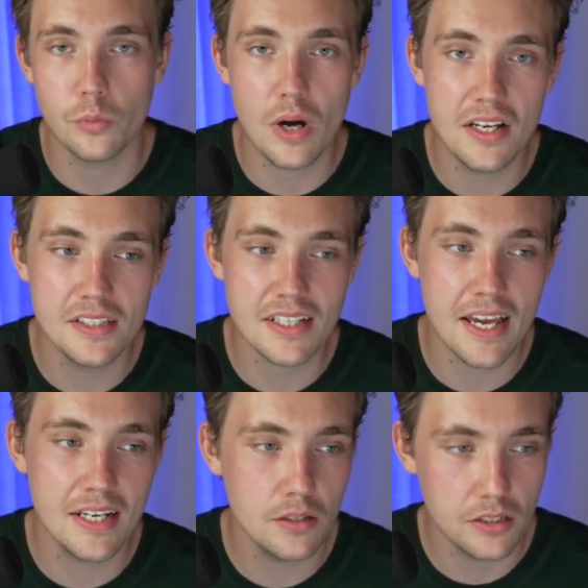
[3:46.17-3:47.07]
While it's
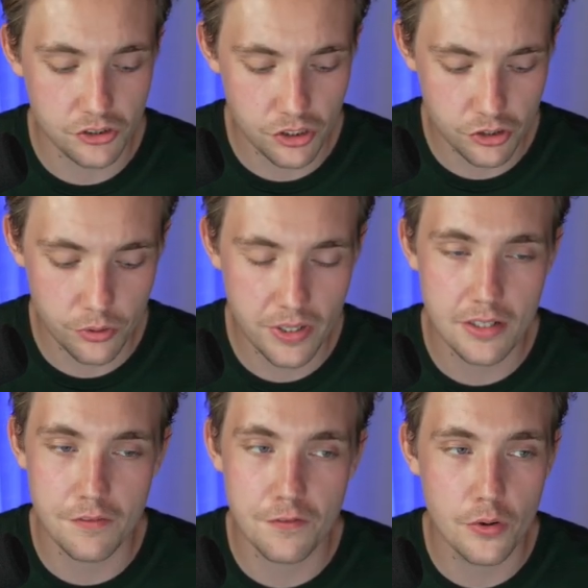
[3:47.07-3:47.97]
scanning, let's just go in
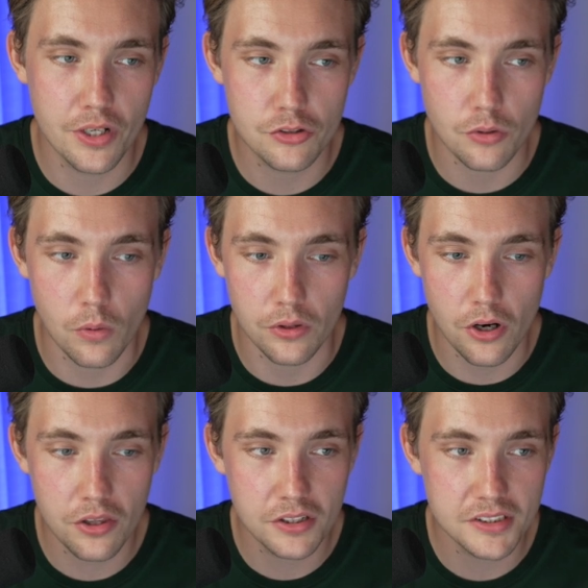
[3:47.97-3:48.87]
and throw it into all the
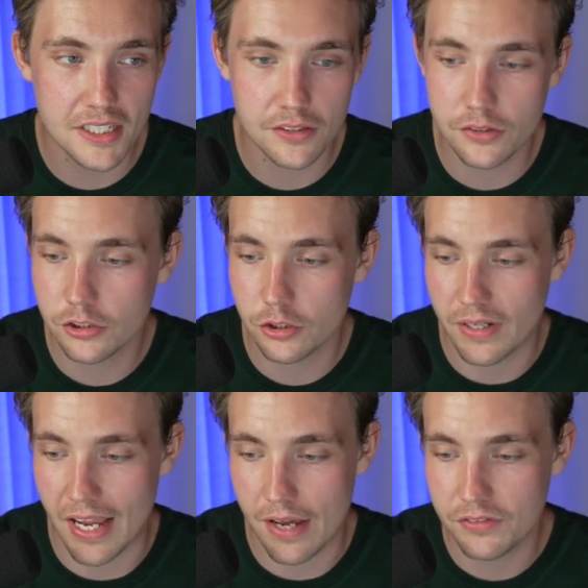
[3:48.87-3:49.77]
other detectors. So we
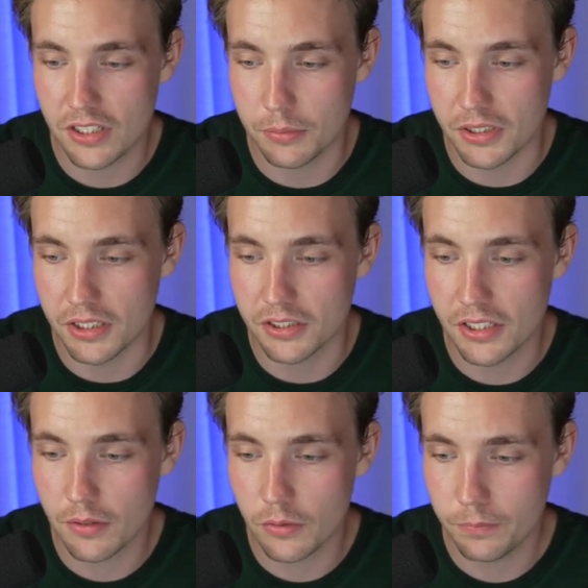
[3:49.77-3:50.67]
have
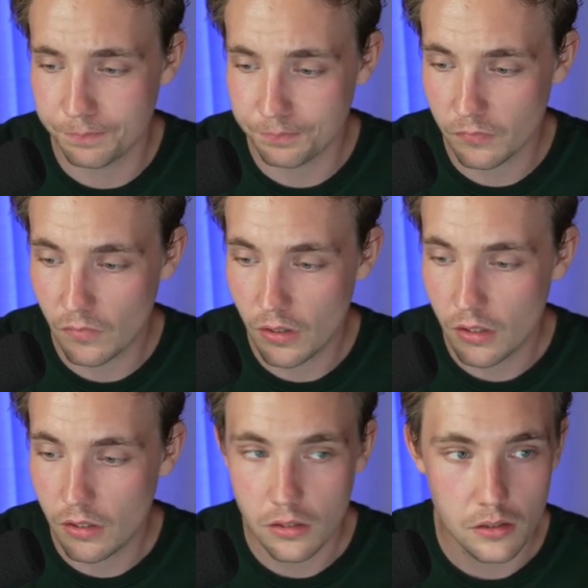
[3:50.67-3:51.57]
GPTZero.
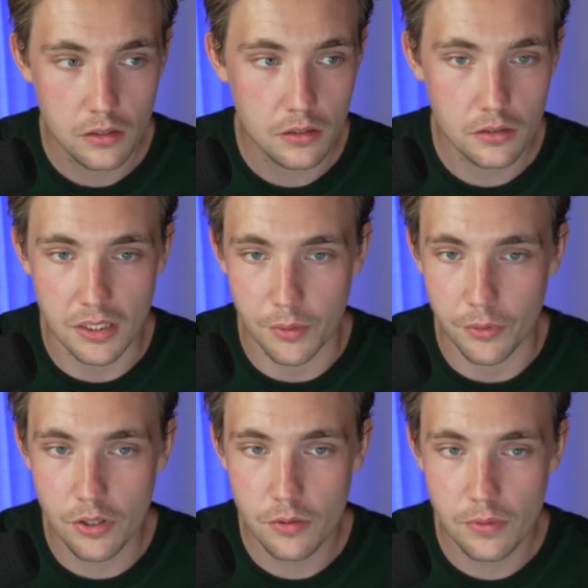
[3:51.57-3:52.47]
There we
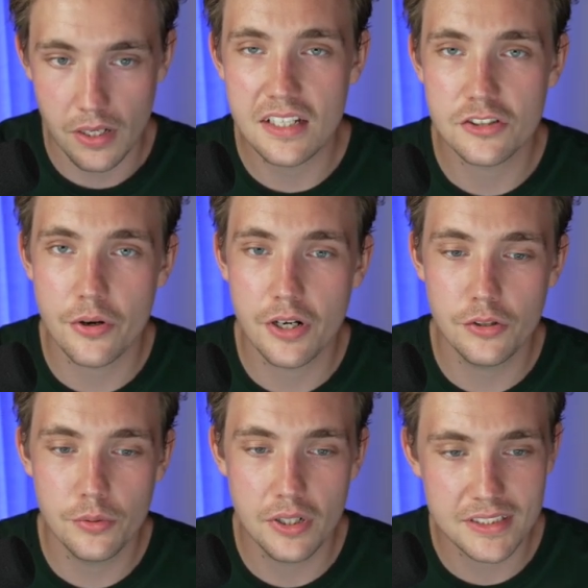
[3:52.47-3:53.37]
go. And let's go in and
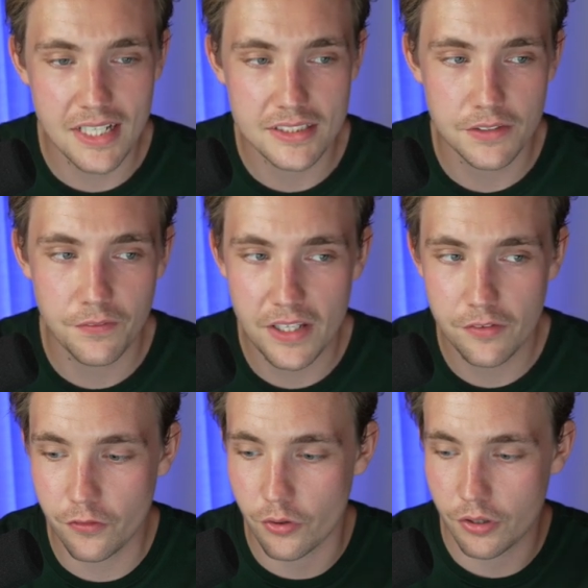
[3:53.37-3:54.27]
do the exact same thing
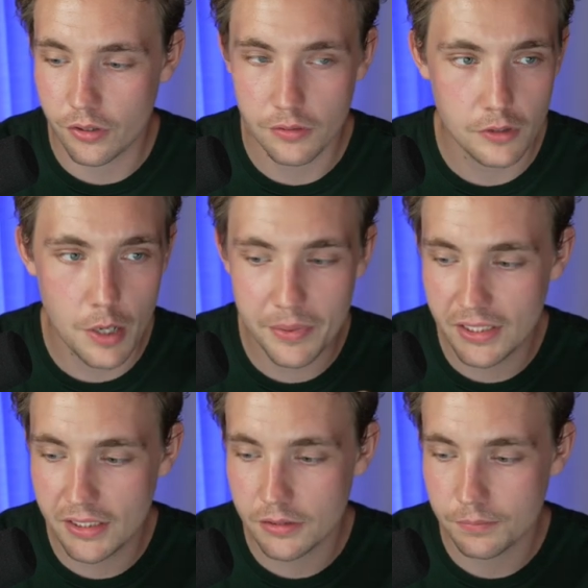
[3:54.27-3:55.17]
for
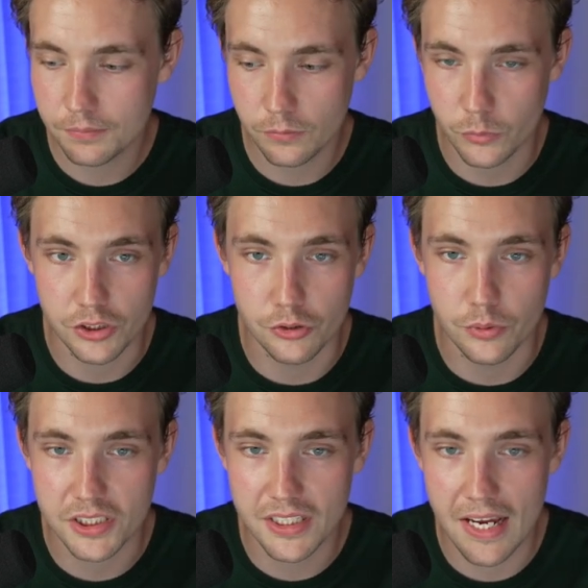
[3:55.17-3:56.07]
CopyLeaks. We do a
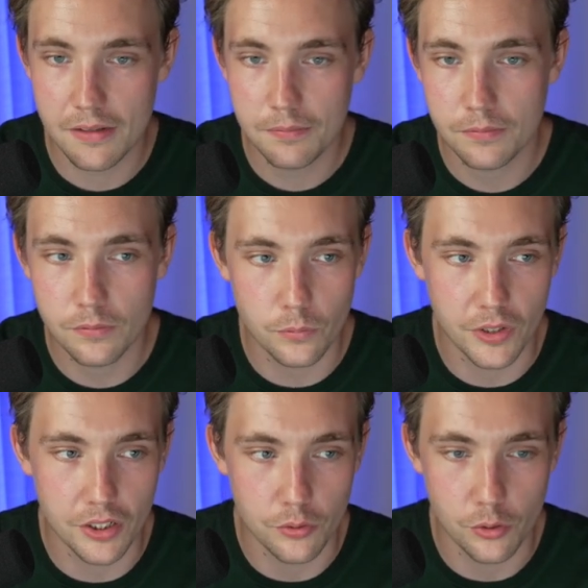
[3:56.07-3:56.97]
scan. We
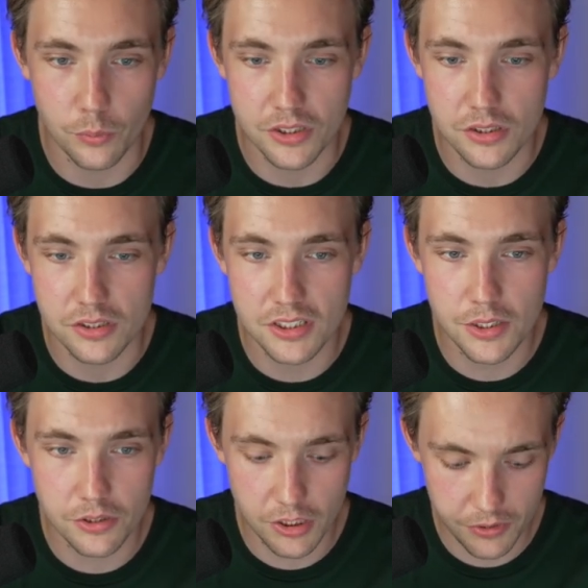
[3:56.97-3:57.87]
can do it with
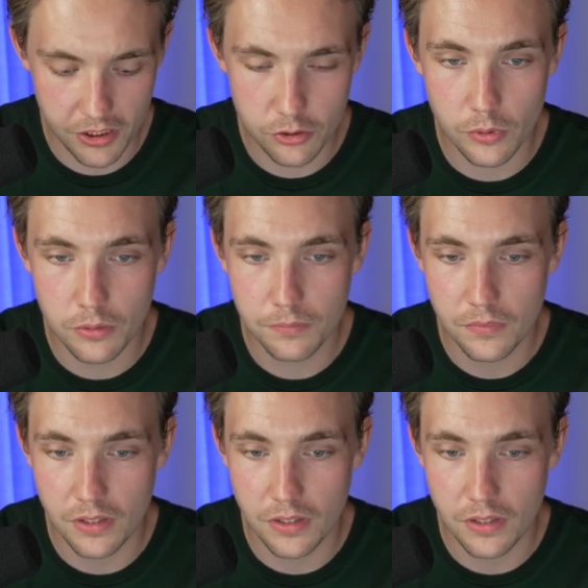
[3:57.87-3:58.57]
ZeroGPT as well.